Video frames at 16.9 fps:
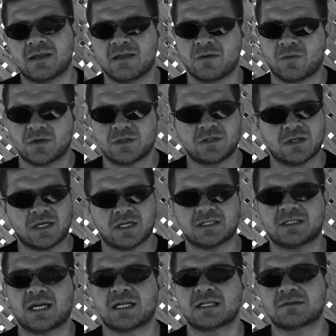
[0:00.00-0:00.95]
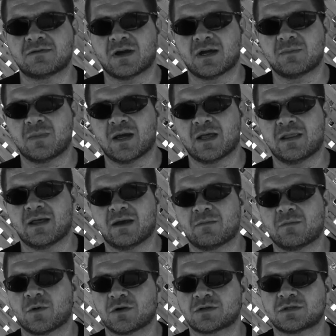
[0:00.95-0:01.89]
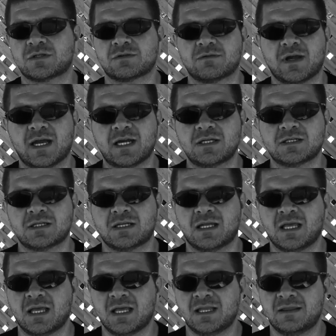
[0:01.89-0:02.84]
And then once you get satisfied by that person's reaction,